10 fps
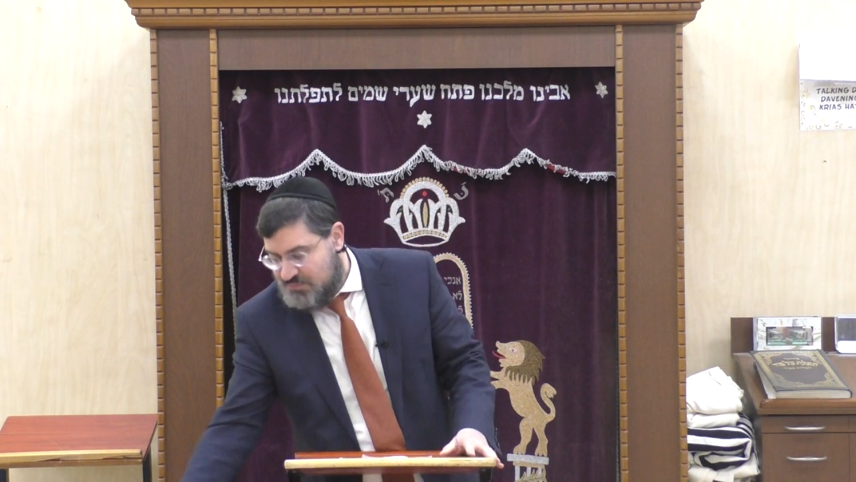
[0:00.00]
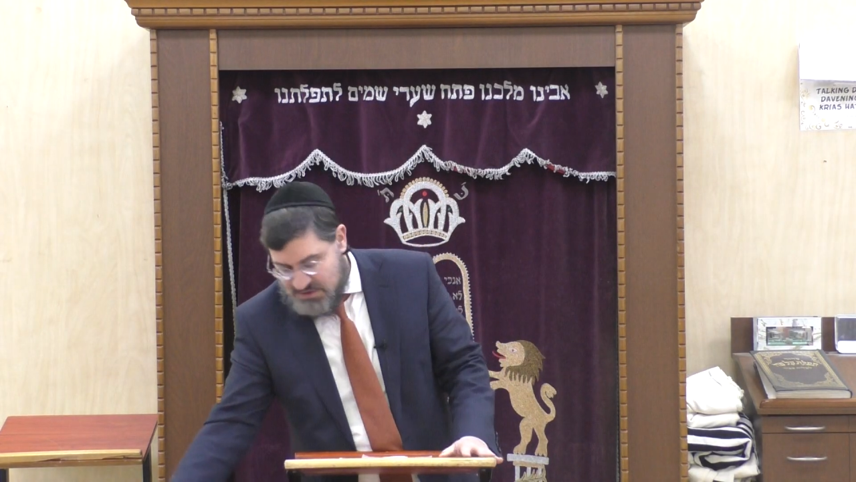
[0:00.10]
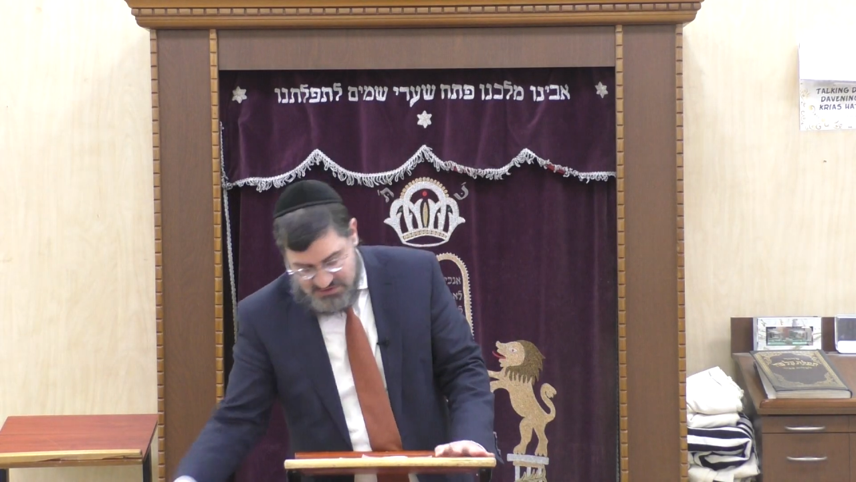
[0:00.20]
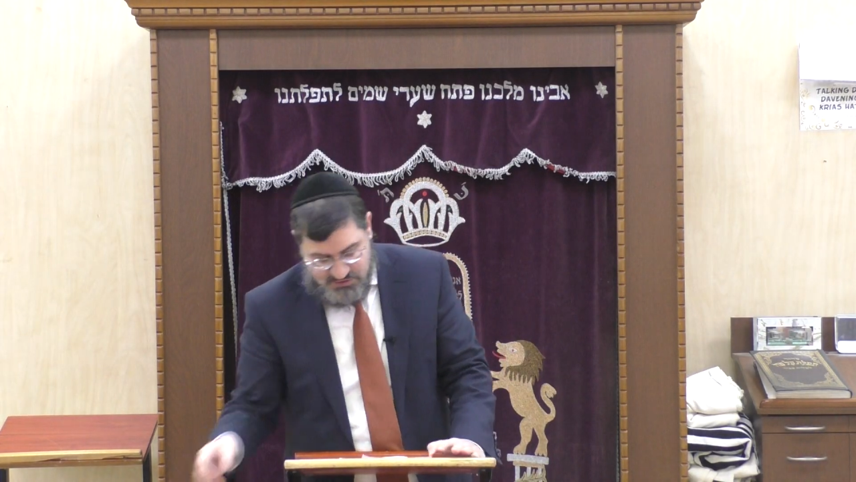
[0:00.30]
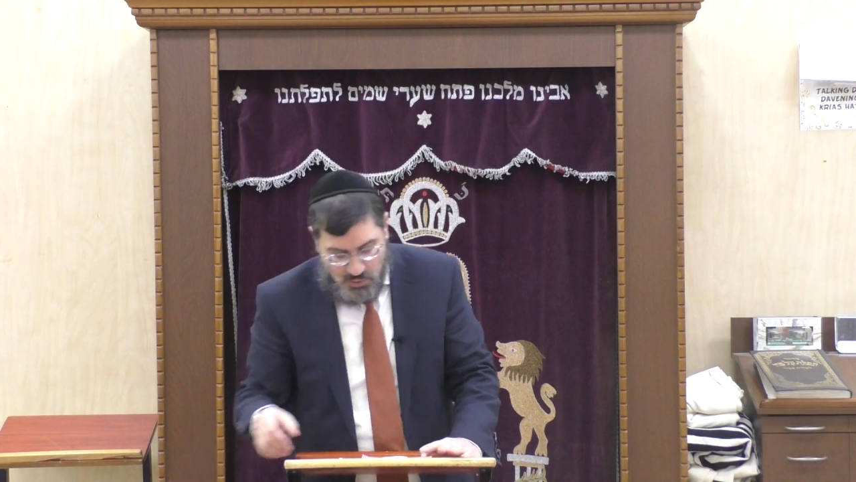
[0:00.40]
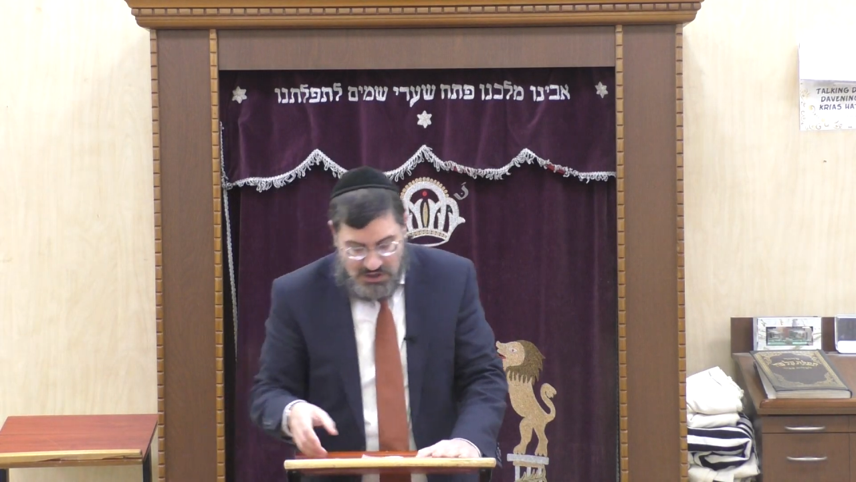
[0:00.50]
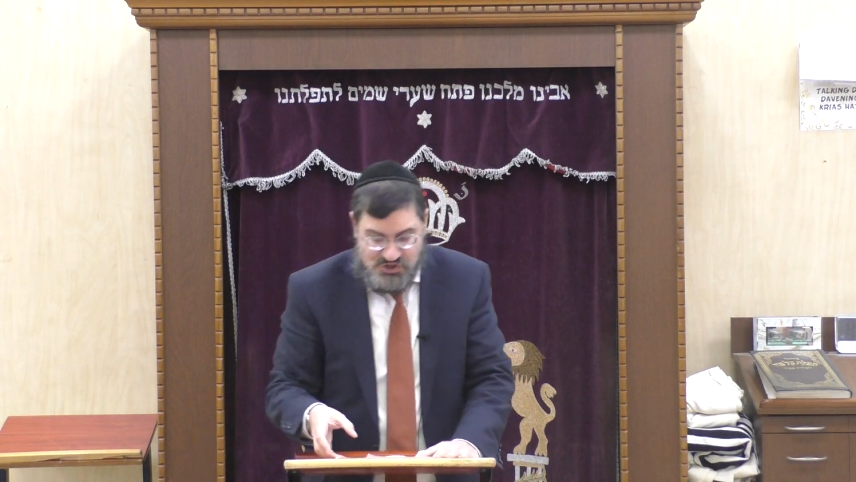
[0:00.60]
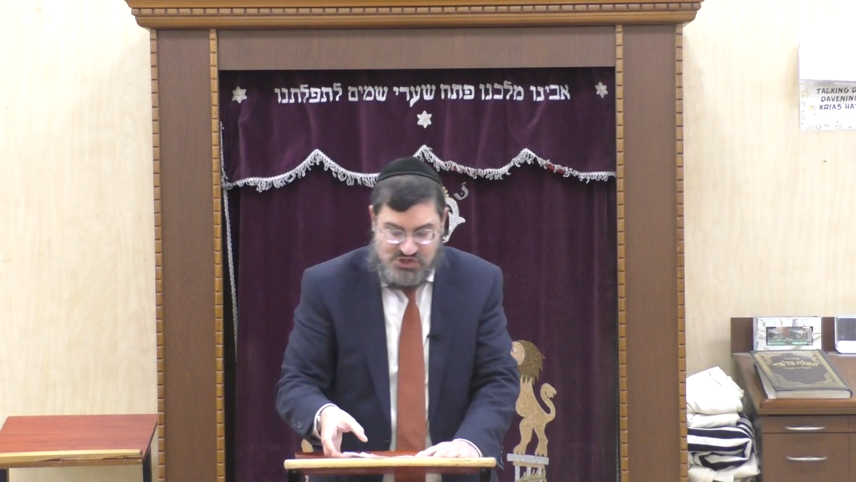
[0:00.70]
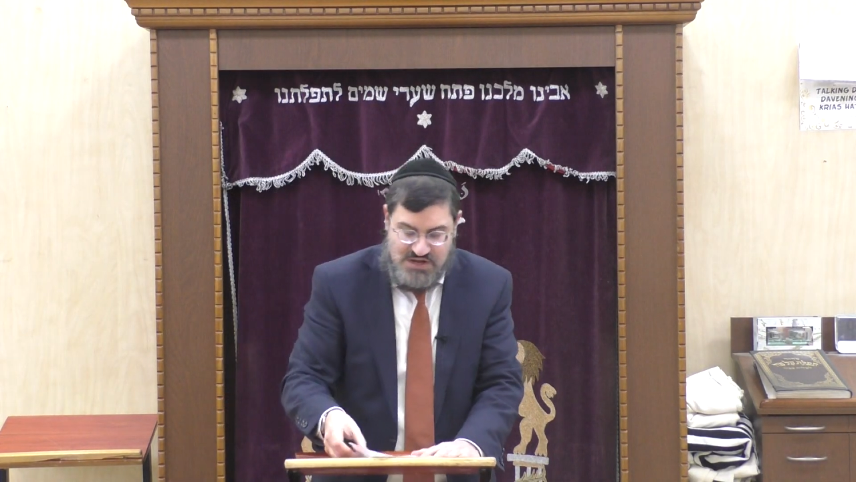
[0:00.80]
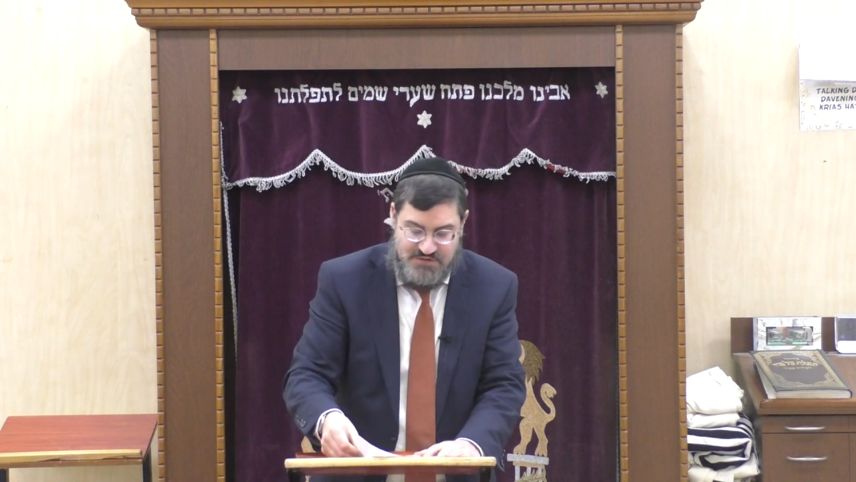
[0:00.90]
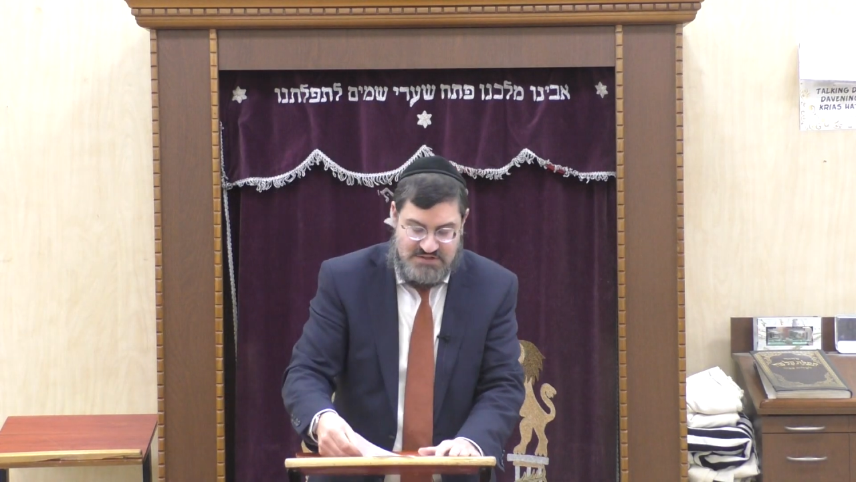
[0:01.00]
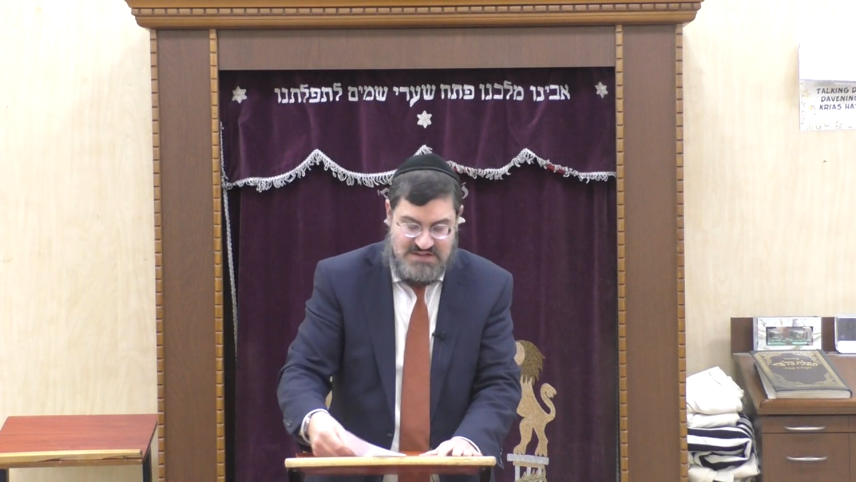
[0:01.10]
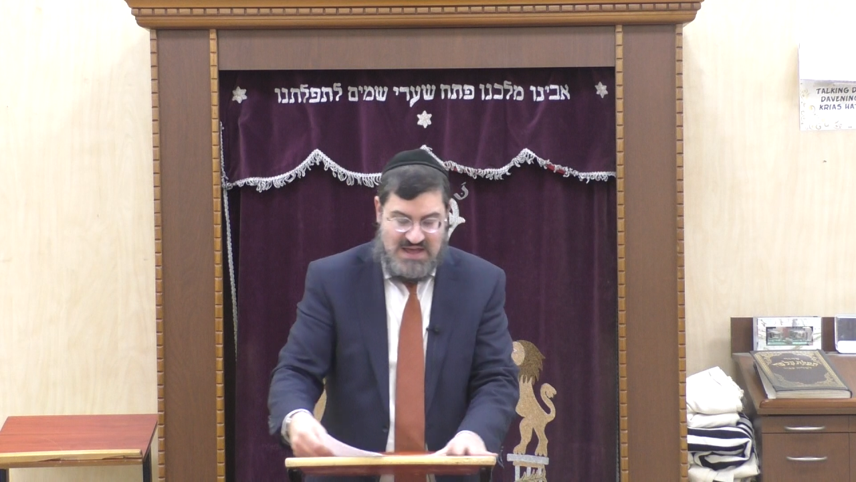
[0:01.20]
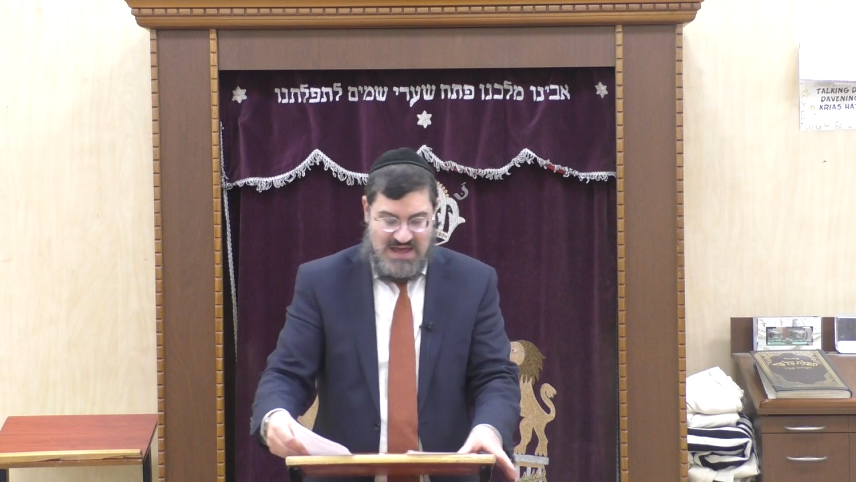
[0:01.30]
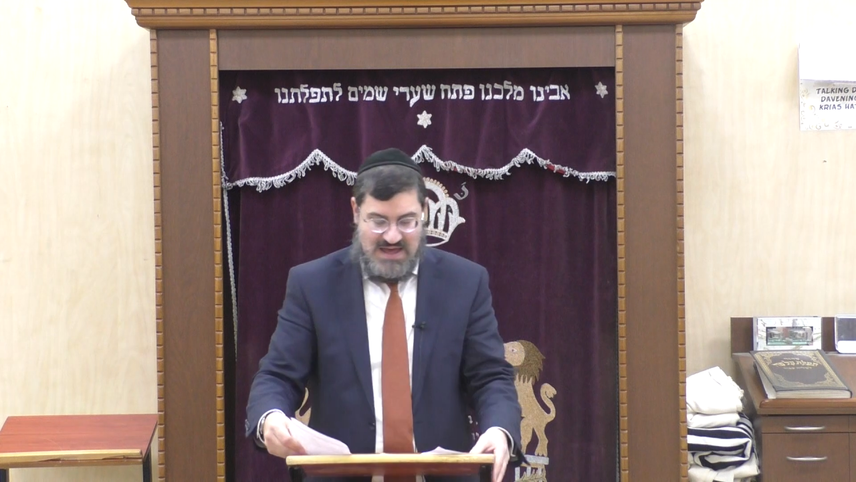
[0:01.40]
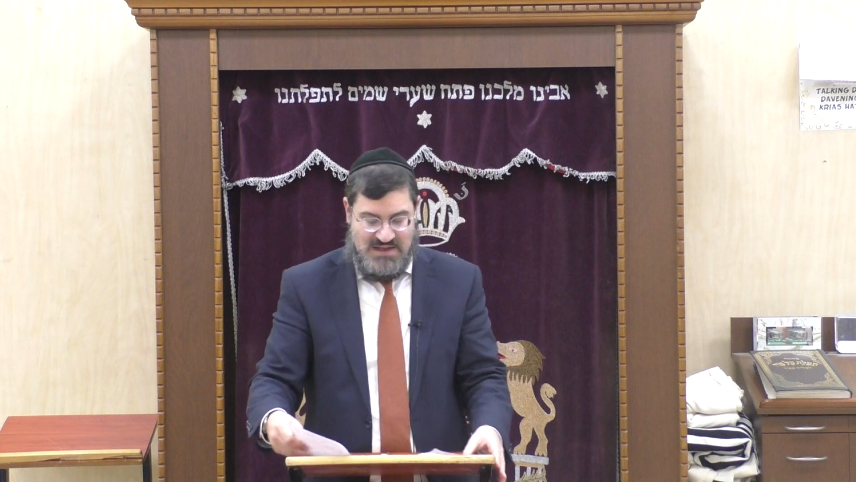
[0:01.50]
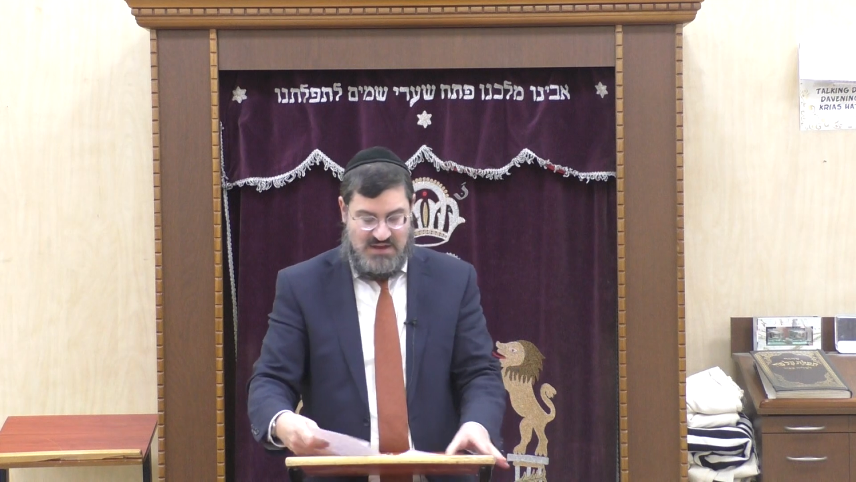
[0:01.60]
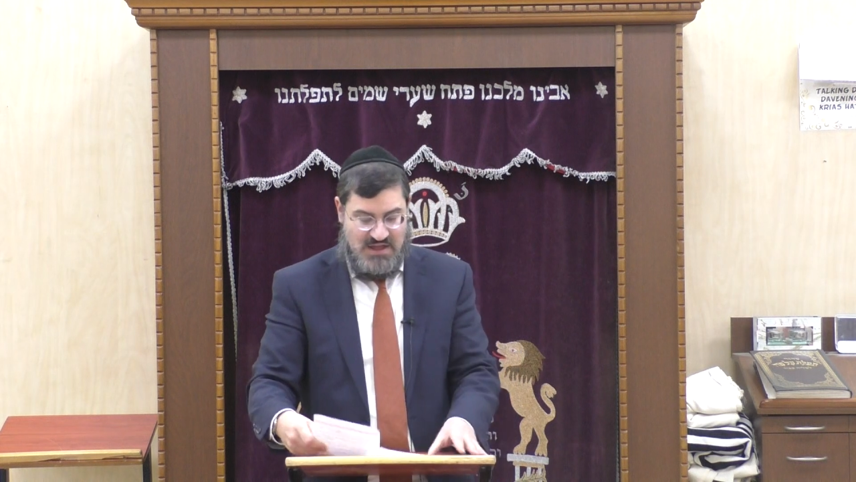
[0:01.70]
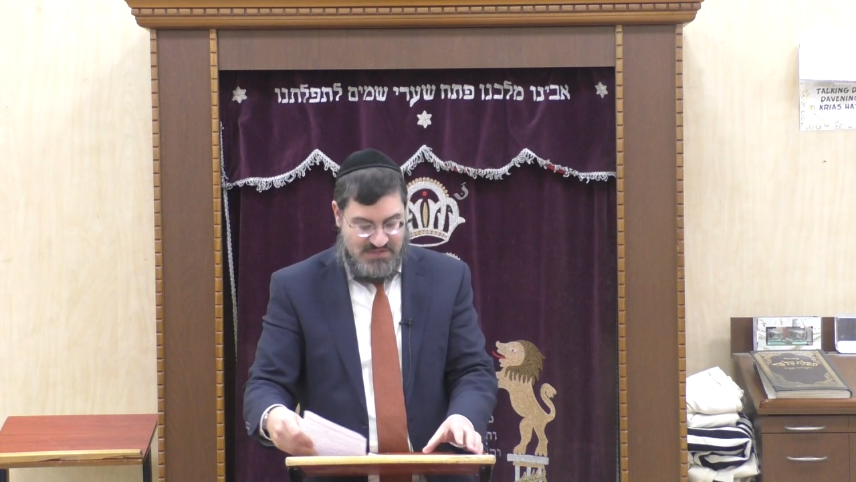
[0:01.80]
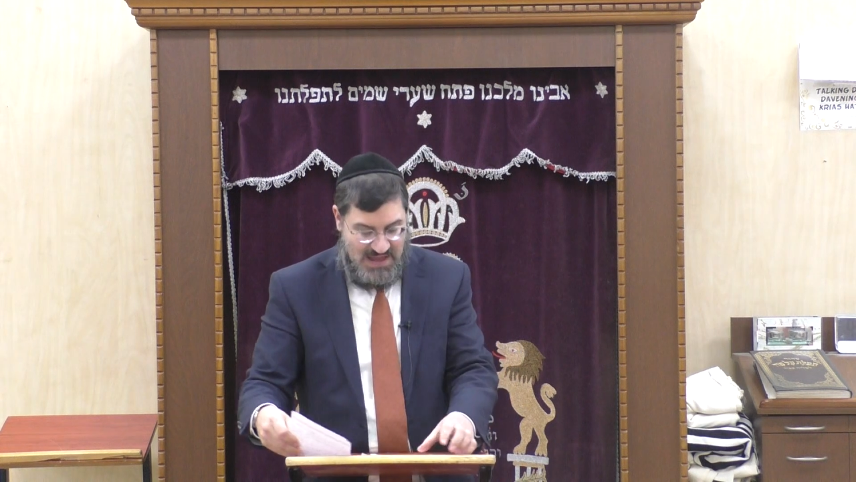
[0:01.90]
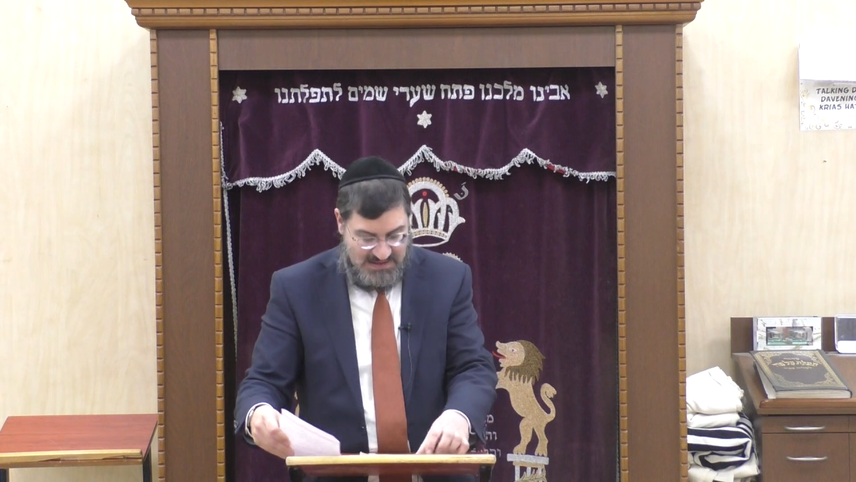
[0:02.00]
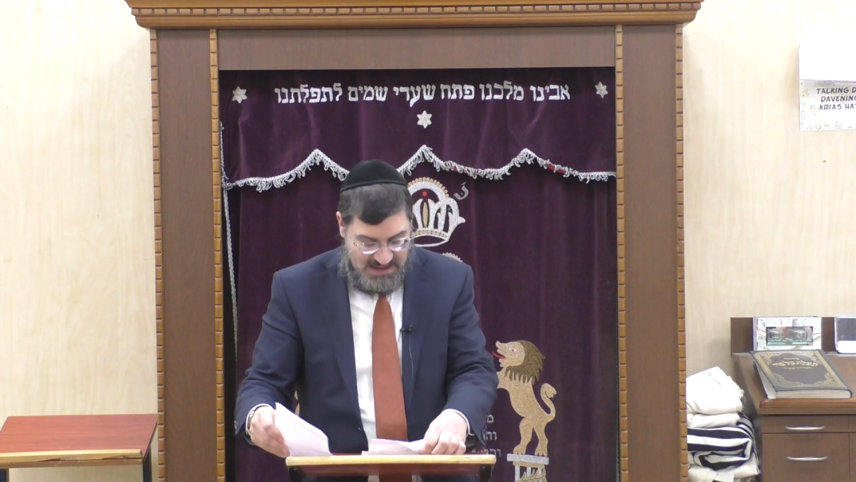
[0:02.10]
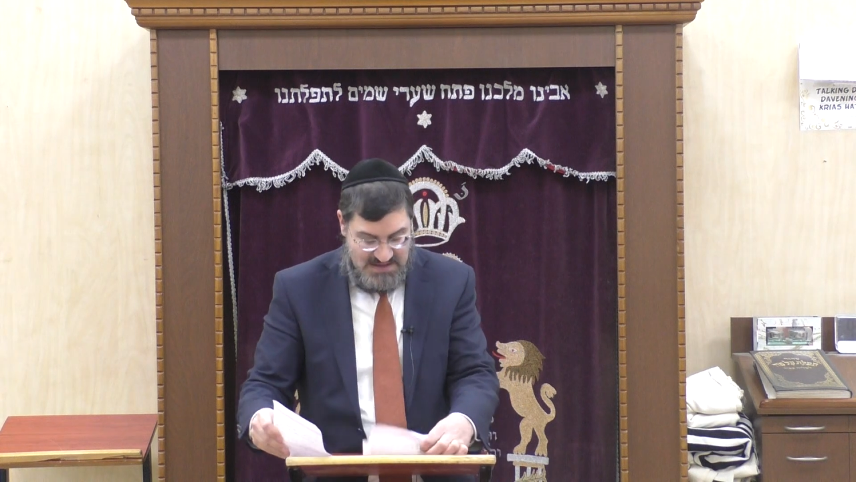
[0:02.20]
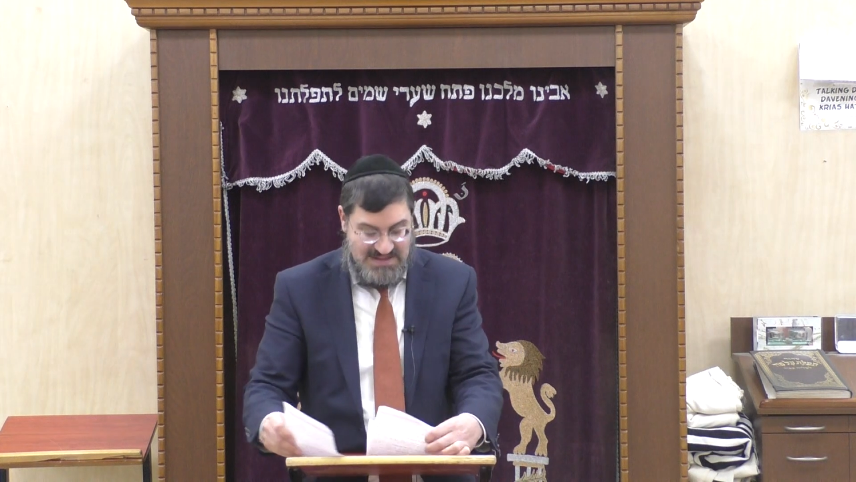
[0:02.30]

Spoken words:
there's no chashivas in that case.